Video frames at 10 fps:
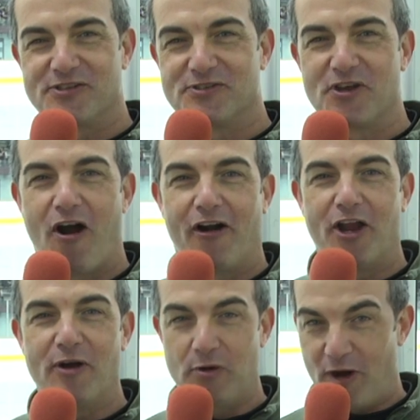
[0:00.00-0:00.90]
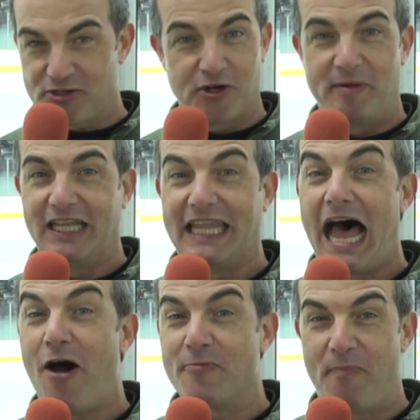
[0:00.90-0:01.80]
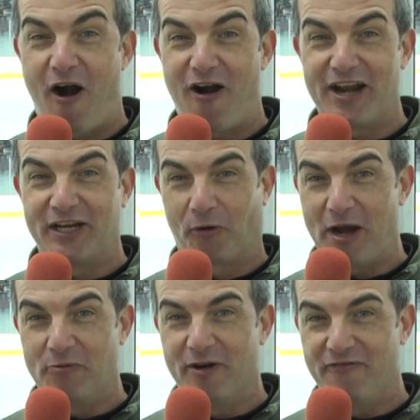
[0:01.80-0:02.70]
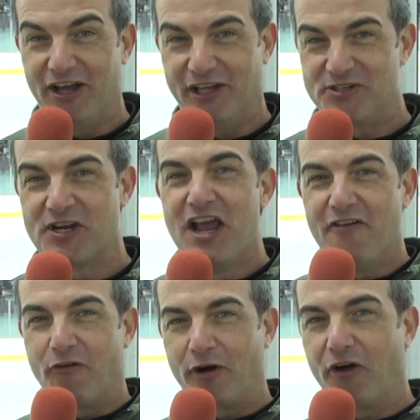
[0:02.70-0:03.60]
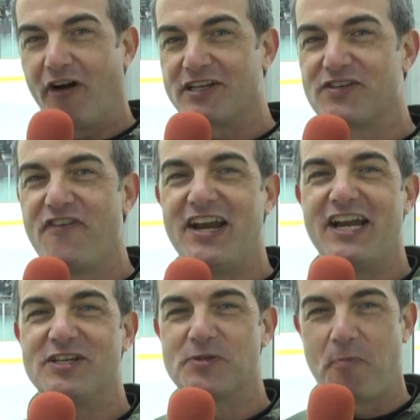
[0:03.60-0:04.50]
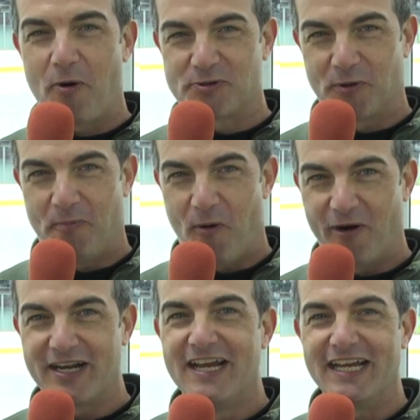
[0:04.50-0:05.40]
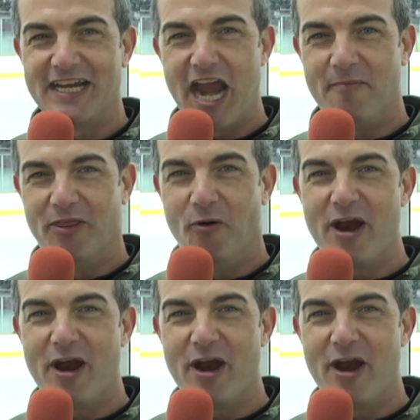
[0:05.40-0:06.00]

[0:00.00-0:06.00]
Cesario in what should be a loud barn in Greenwood Village for your Xfinity Sports Report Game of the